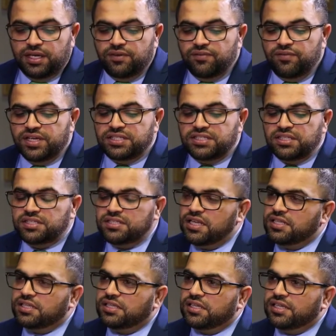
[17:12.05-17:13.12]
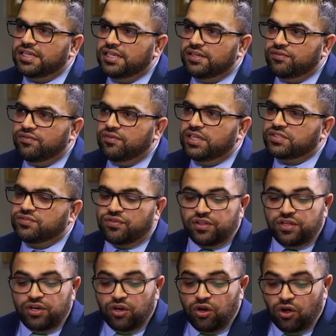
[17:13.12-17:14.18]
Investors that invest
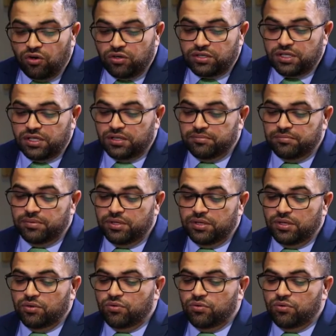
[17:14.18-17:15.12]
for the long term